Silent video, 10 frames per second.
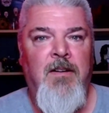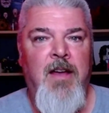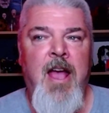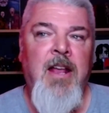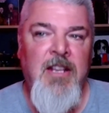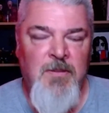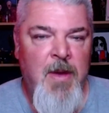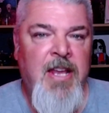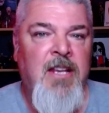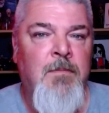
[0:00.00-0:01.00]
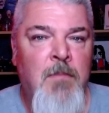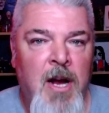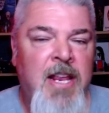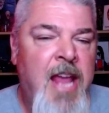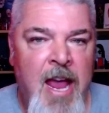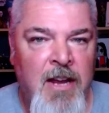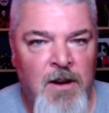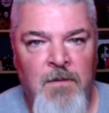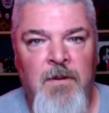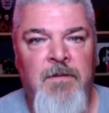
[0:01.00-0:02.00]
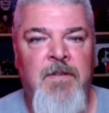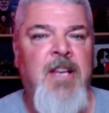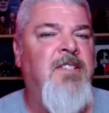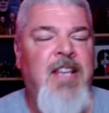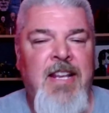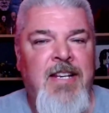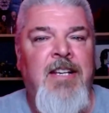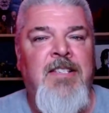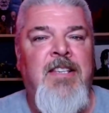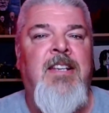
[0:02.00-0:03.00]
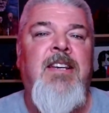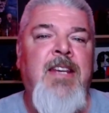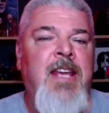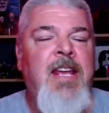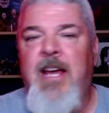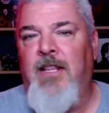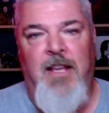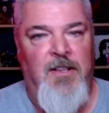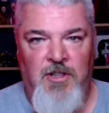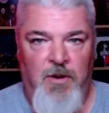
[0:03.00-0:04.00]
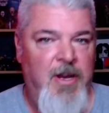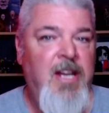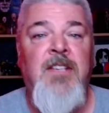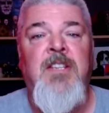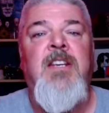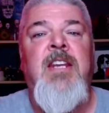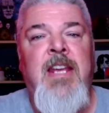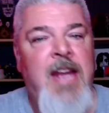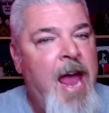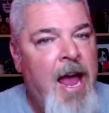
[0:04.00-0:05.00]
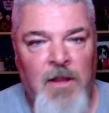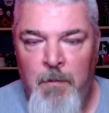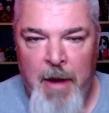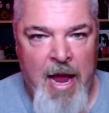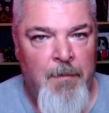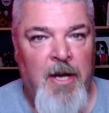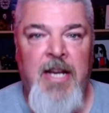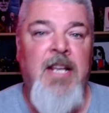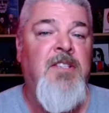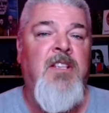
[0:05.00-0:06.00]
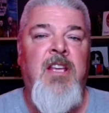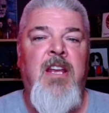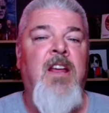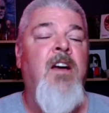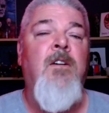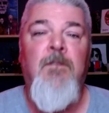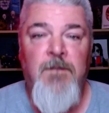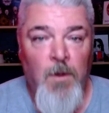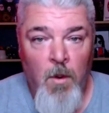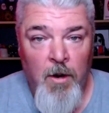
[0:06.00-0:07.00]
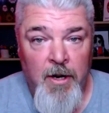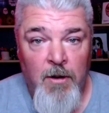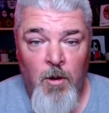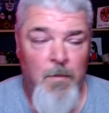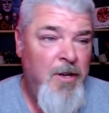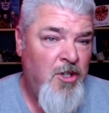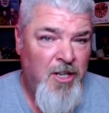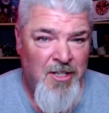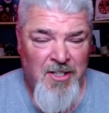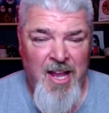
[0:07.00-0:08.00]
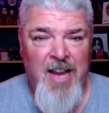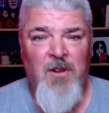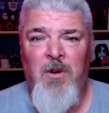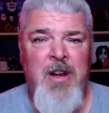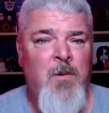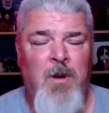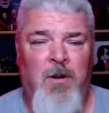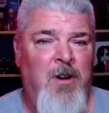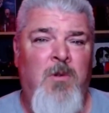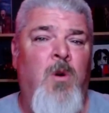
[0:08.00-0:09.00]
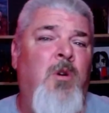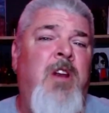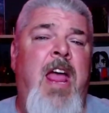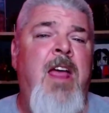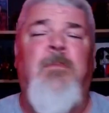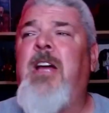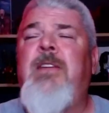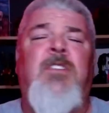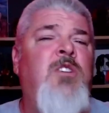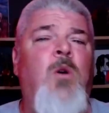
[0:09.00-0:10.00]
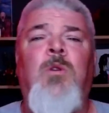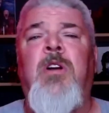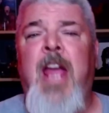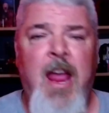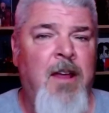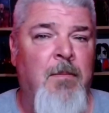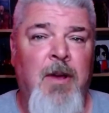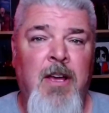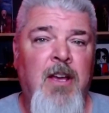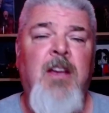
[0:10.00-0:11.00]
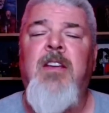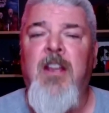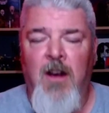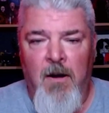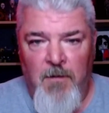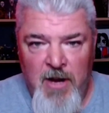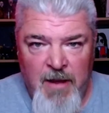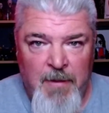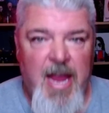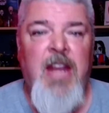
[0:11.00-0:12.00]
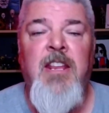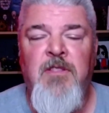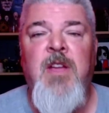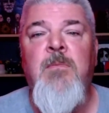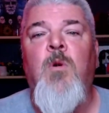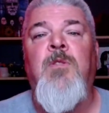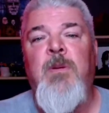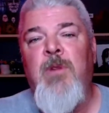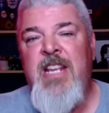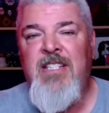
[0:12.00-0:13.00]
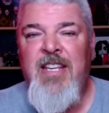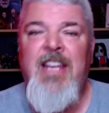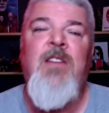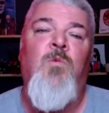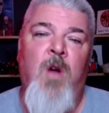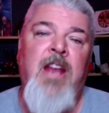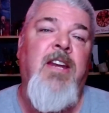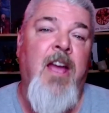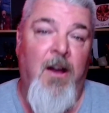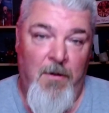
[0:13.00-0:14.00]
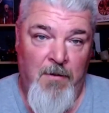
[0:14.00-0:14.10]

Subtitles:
And he's making money hand over fist. He doesn't need LSU. He doesn't need Alabama. He doesn't need Florida or Michigan State or Notre Dame. Not even Notre Dame can offer him anything more than what he's getting right now.